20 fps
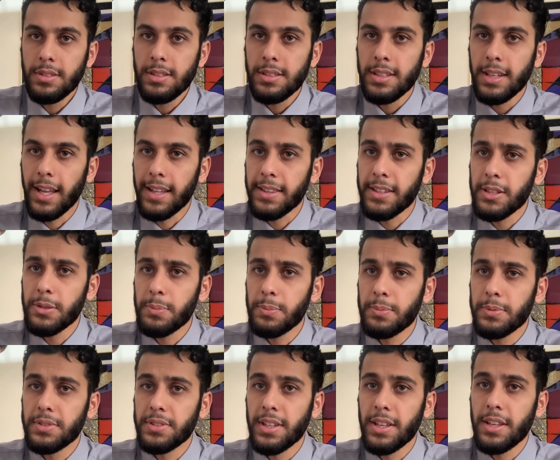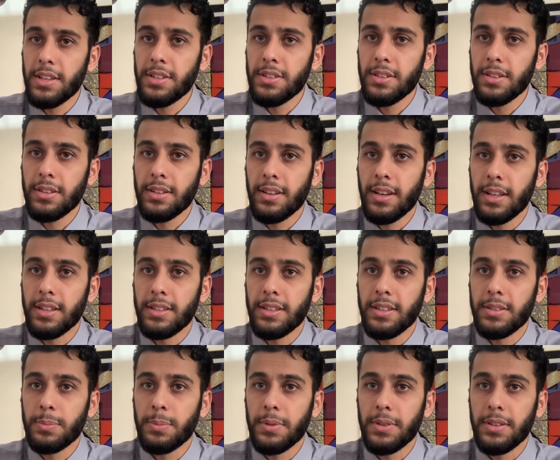at this stage, at
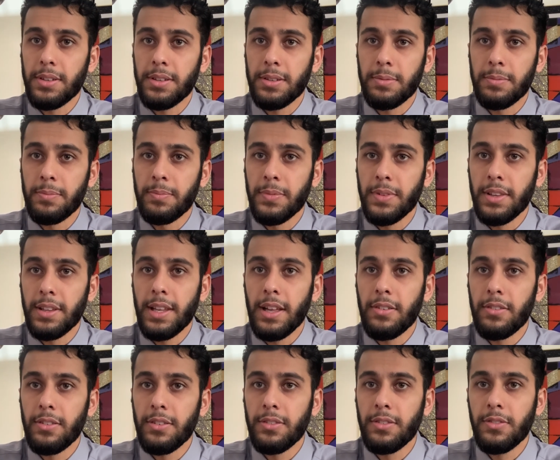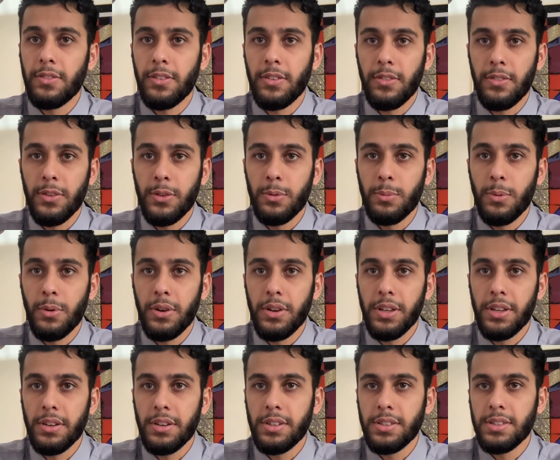this level for a few more
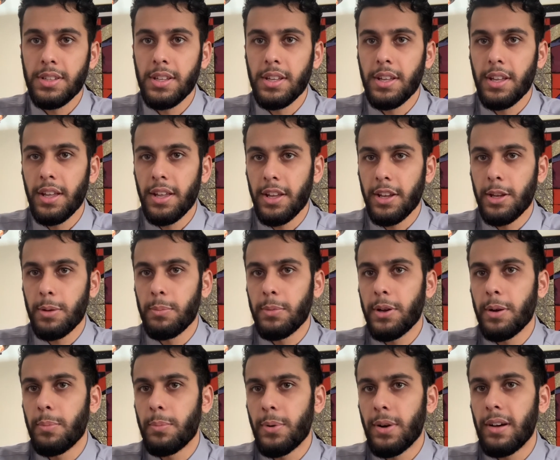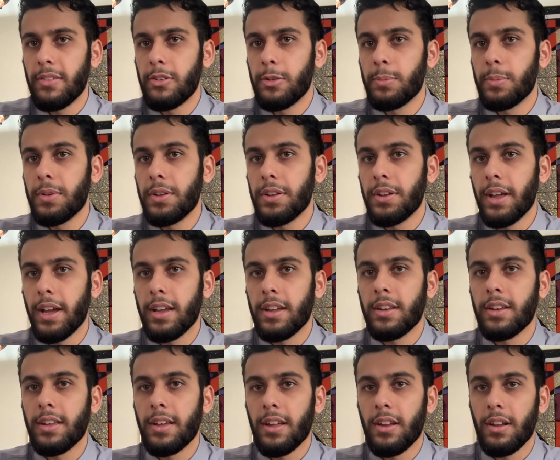years, it could become profitable and I
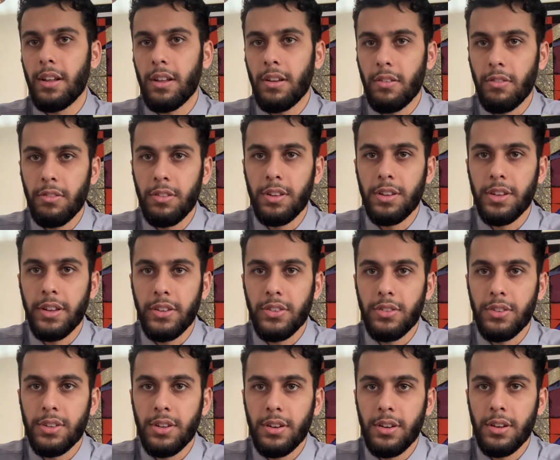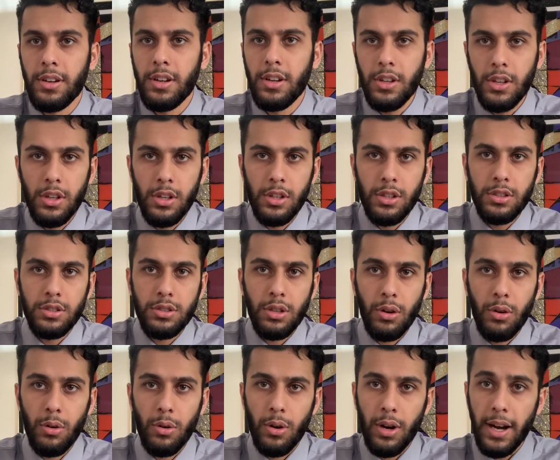can get a really nice return.
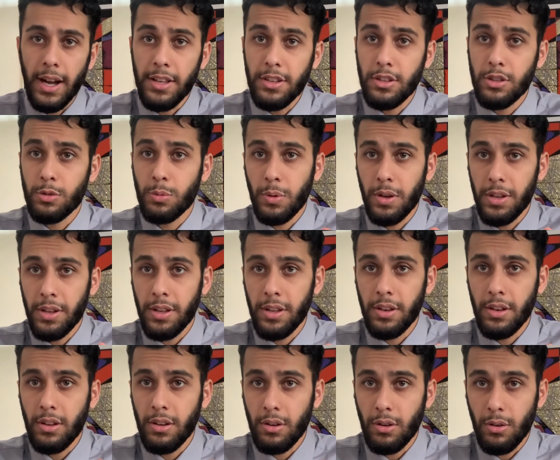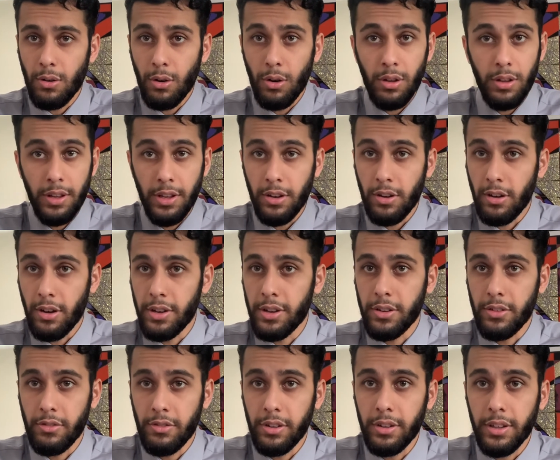So I just went in all in on
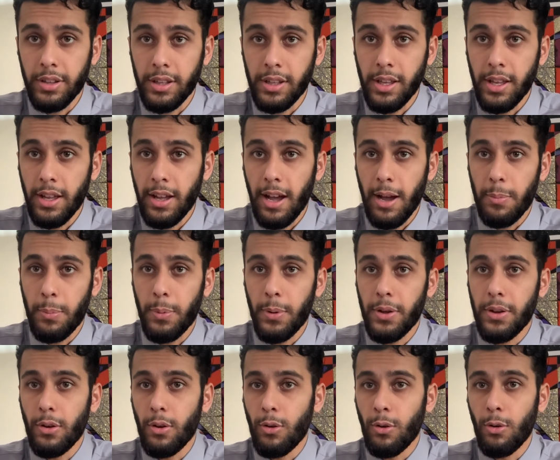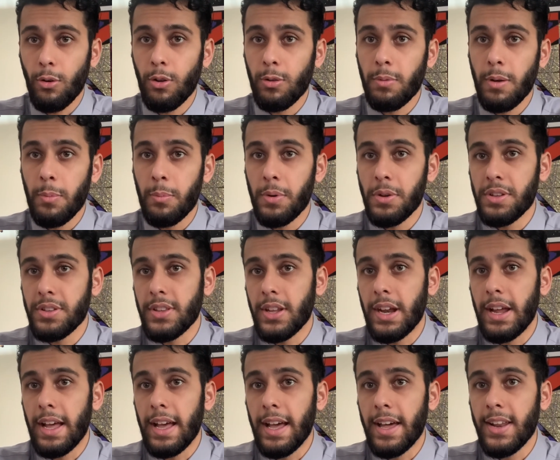it, really. I put all my money that
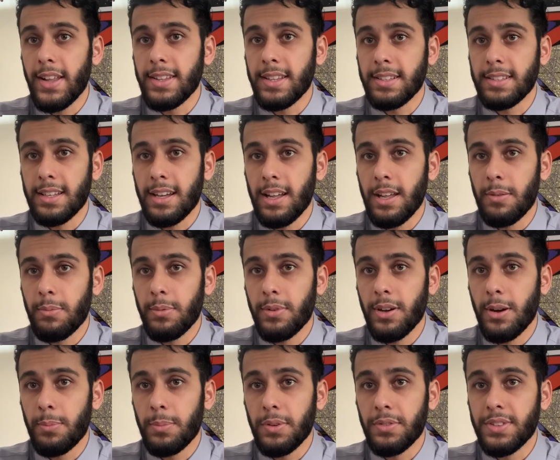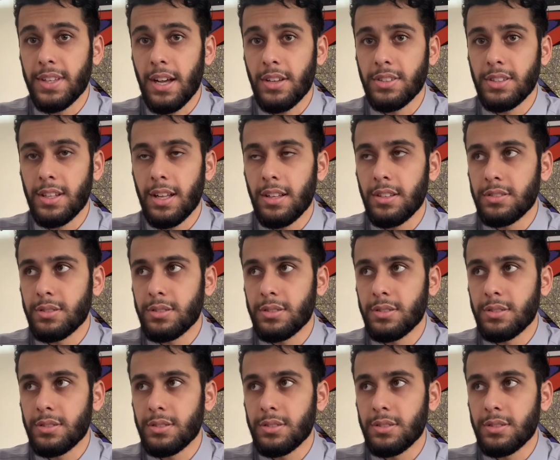I had at the time, a couple of $1,000, it